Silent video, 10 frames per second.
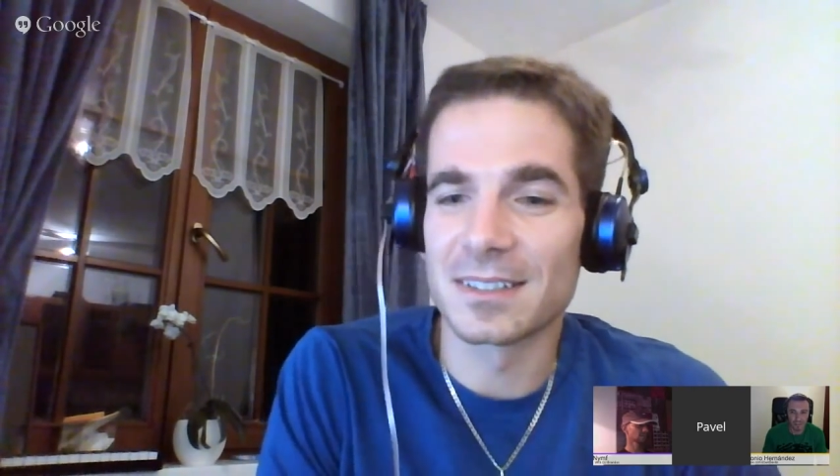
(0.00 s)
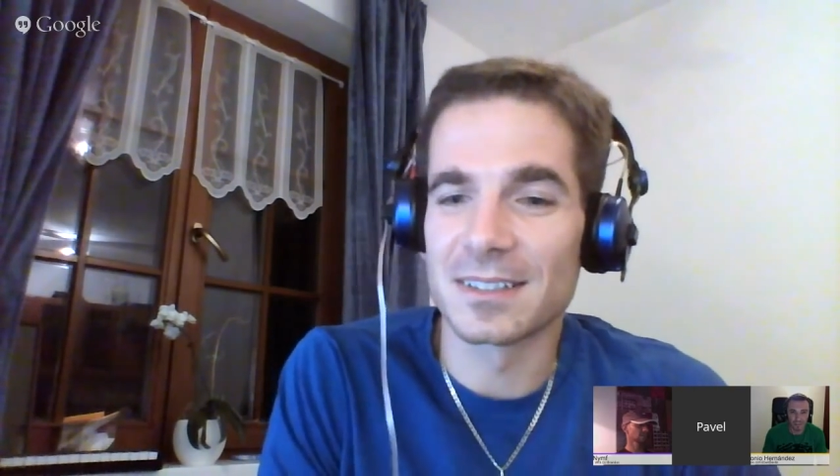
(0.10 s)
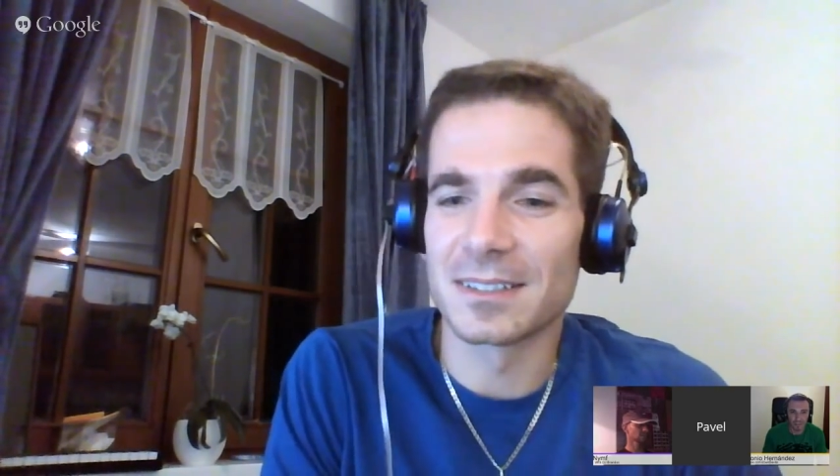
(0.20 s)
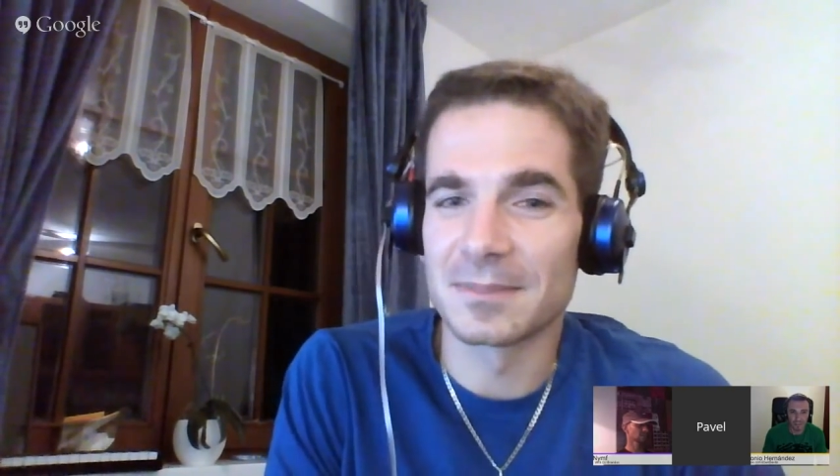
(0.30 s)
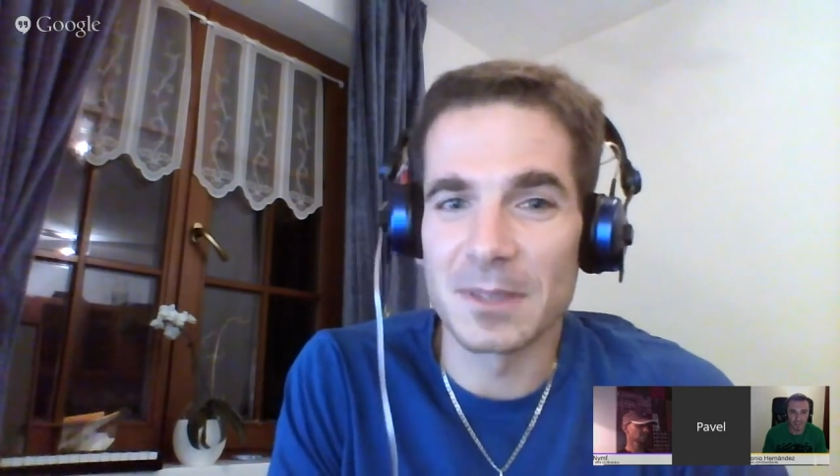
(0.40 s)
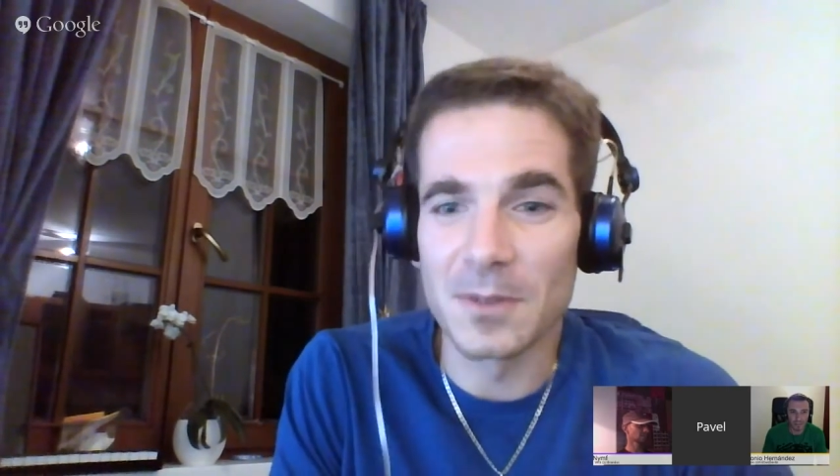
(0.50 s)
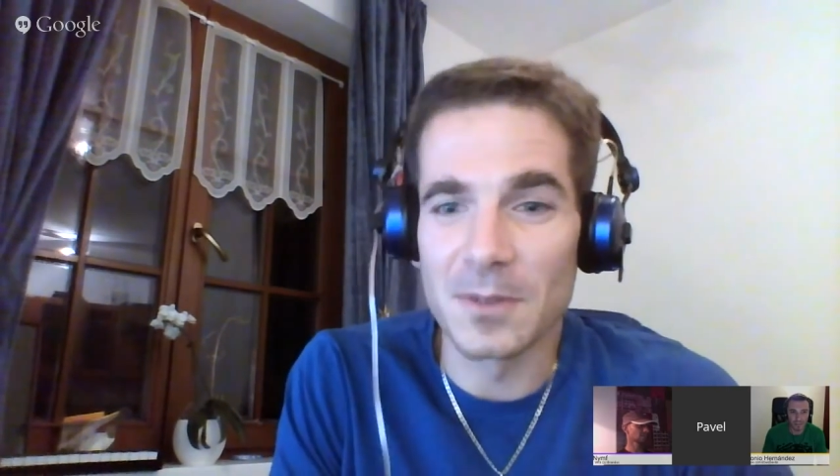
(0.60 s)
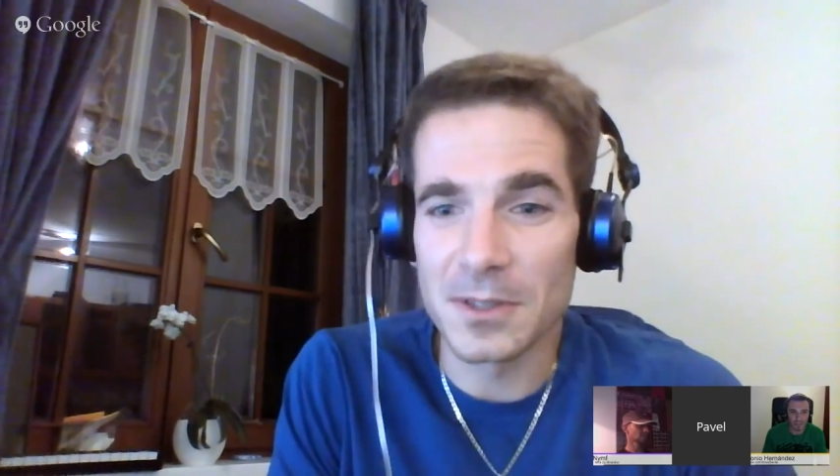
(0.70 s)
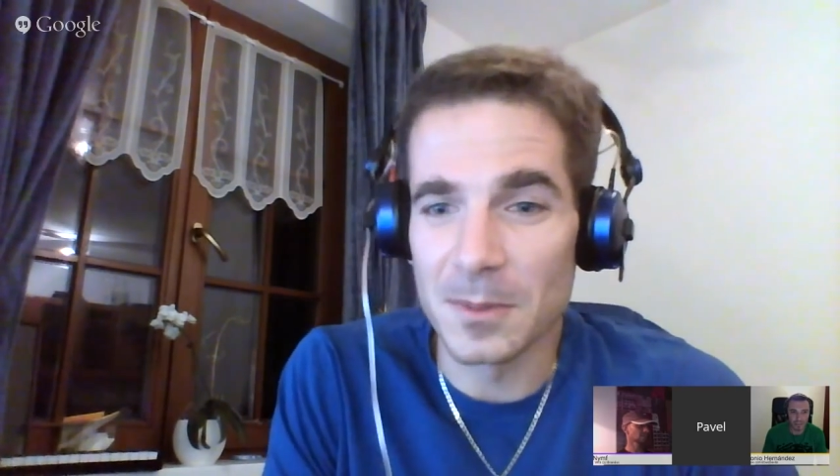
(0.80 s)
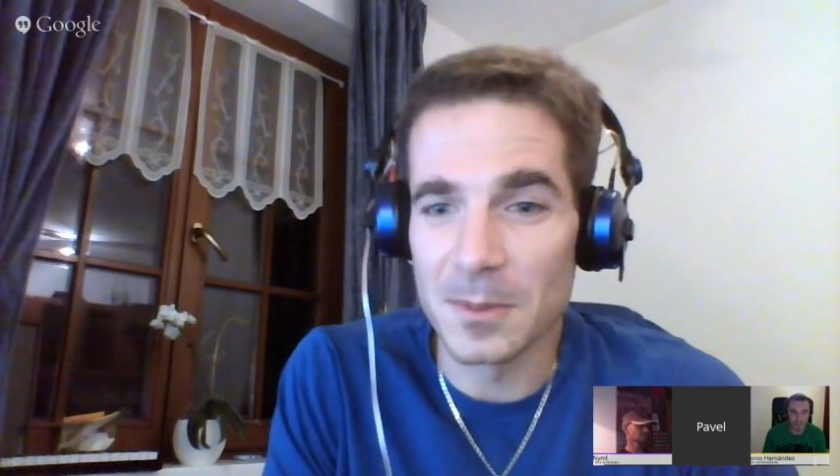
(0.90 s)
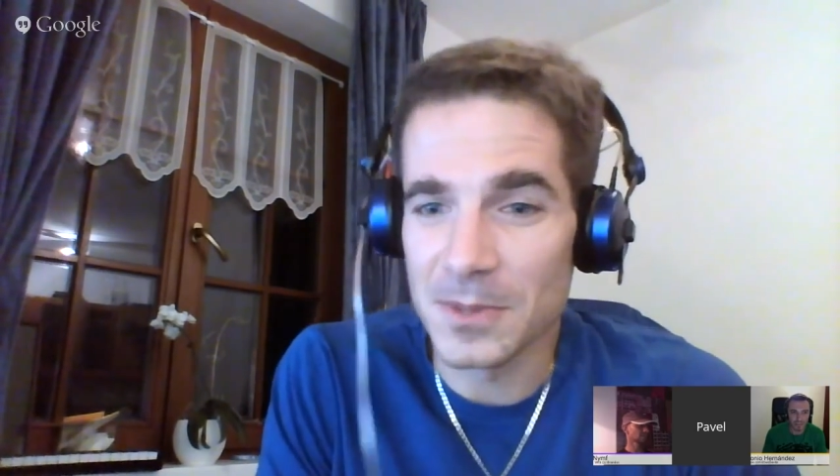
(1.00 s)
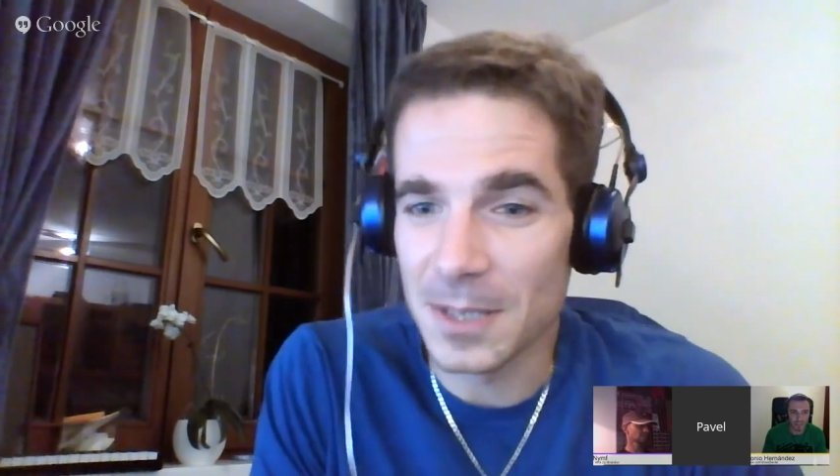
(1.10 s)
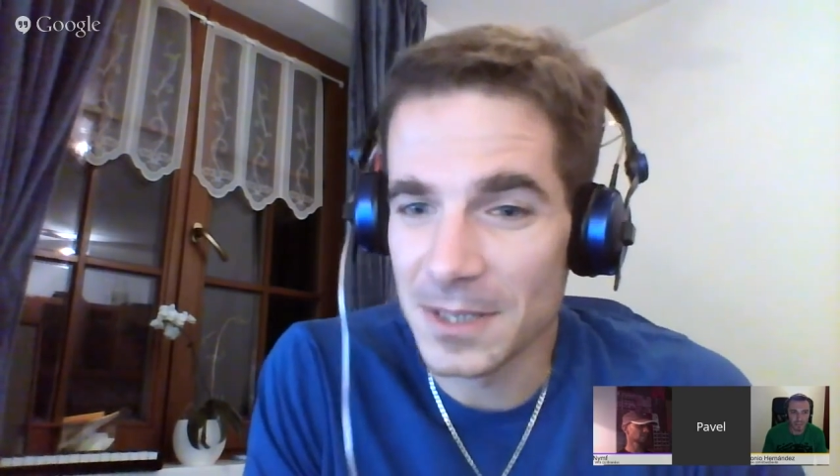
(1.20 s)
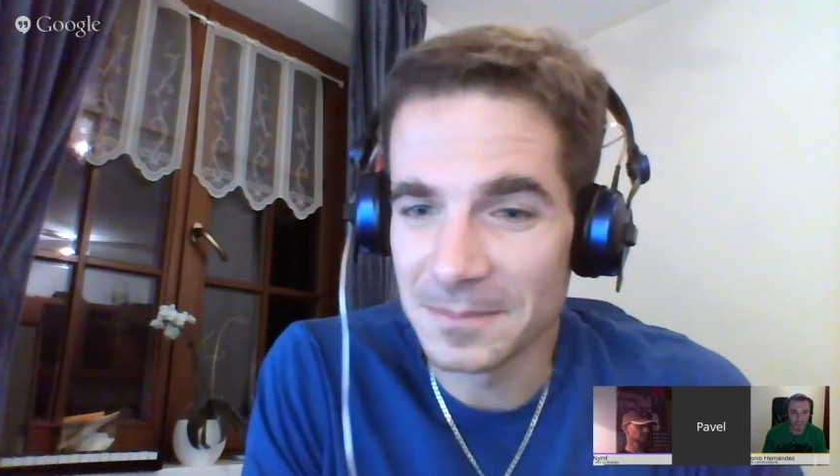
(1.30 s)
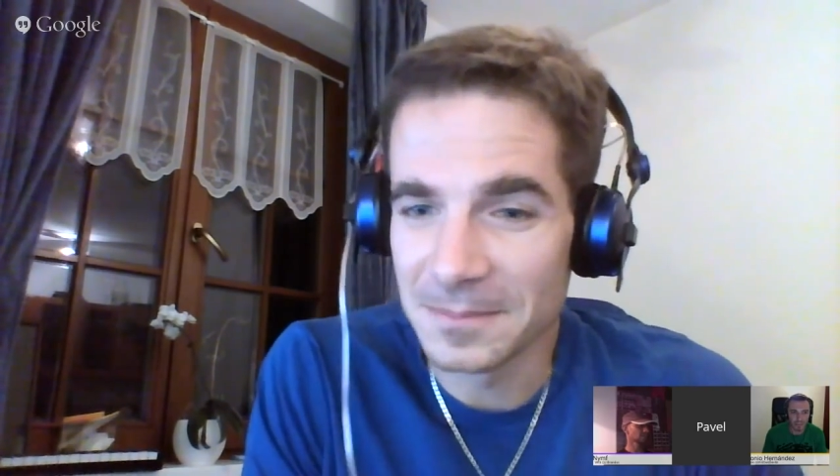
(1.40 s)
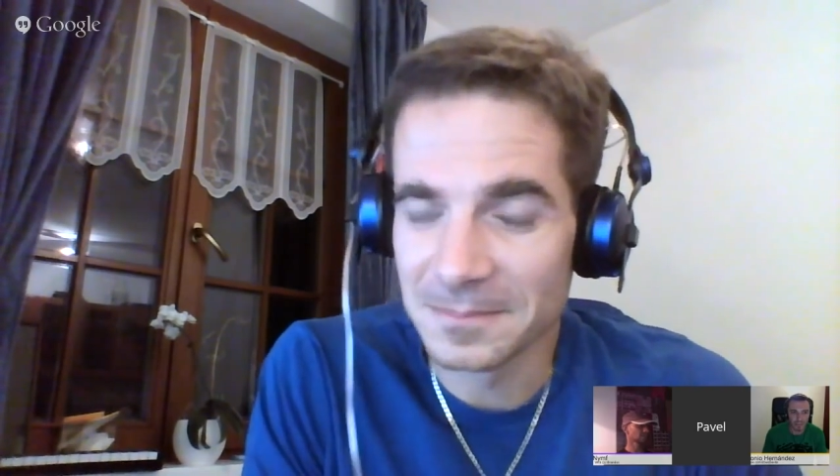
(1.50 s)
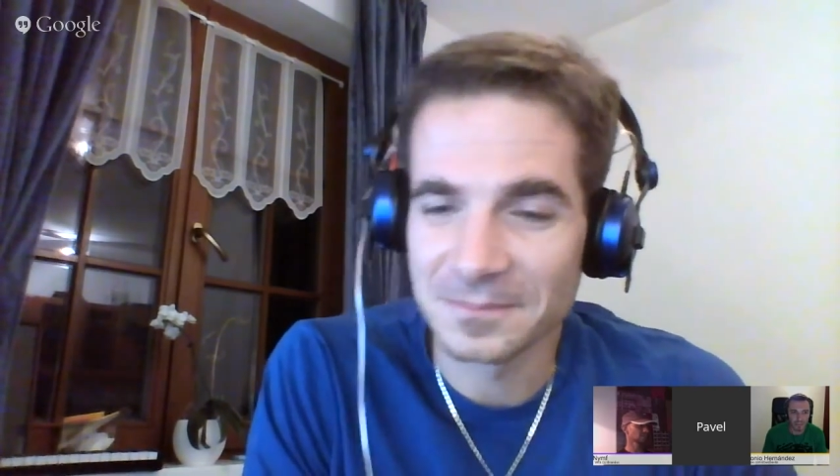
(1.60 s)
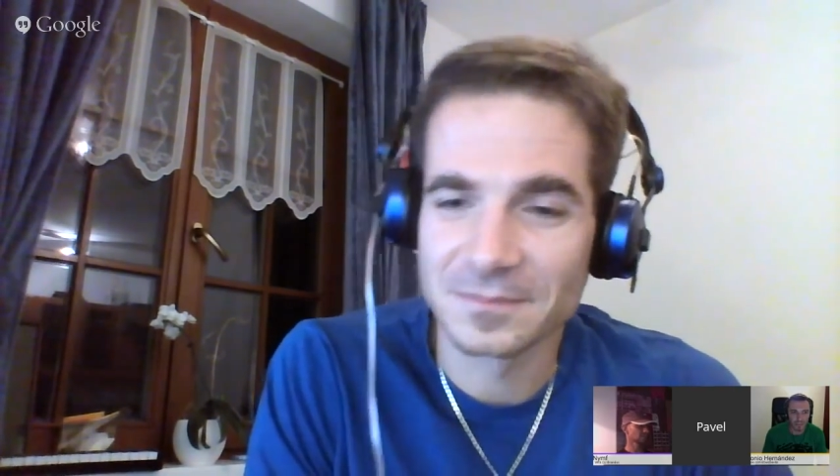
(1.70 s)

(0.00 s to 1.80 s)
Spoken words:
it was almost empty.